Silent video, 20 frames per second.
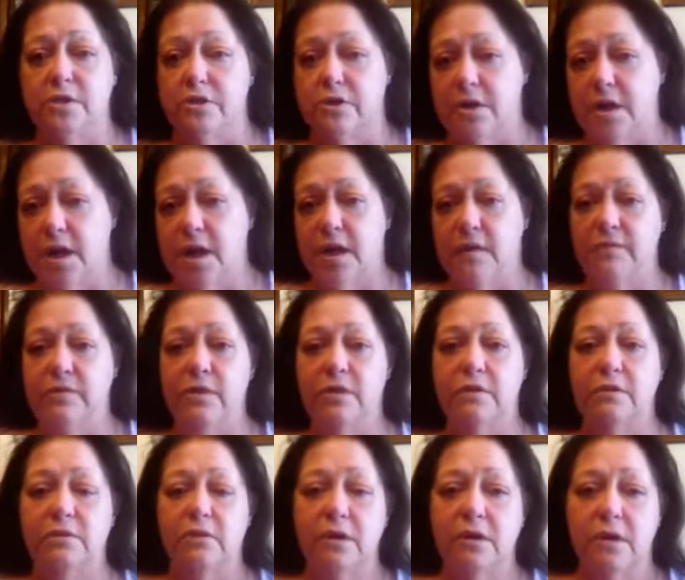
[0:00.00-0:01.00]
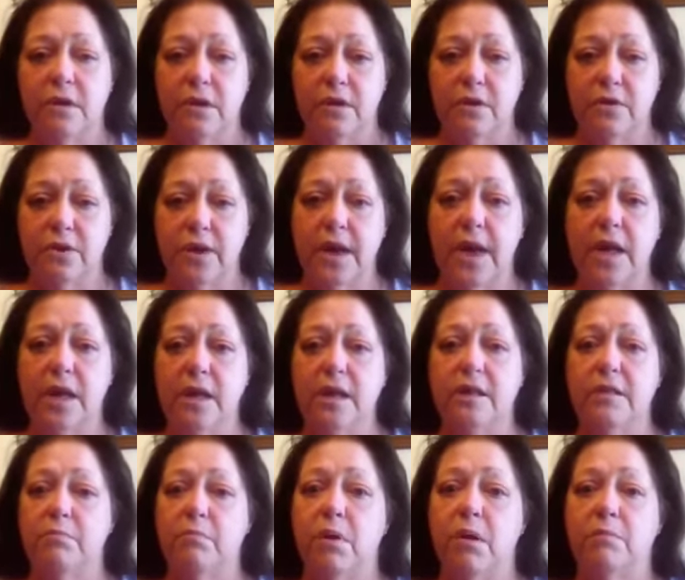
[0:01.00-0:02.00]
You're going to have your, your candy
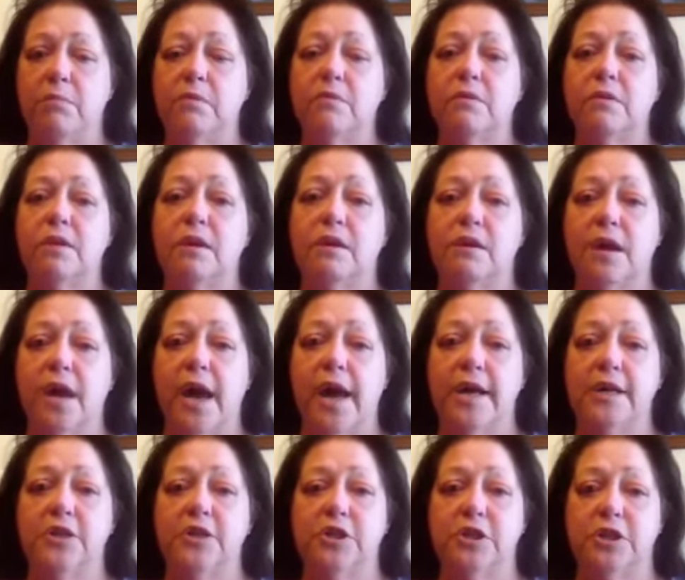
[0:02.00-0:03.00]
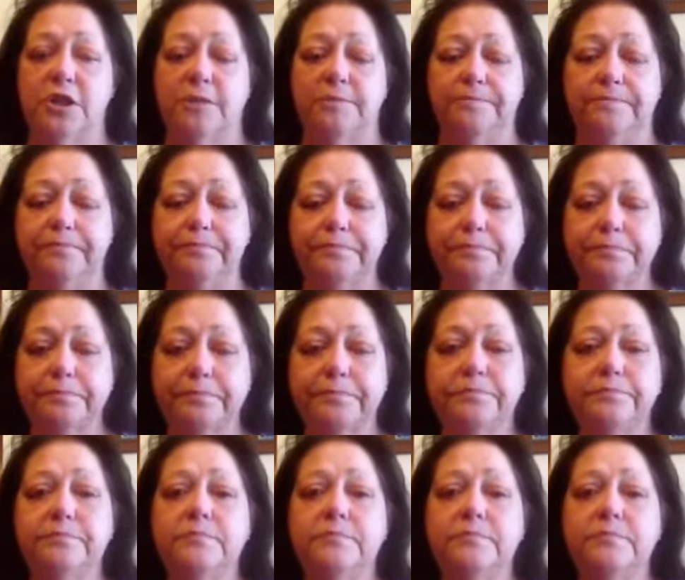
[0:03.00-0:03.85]
thermometer there gauging it.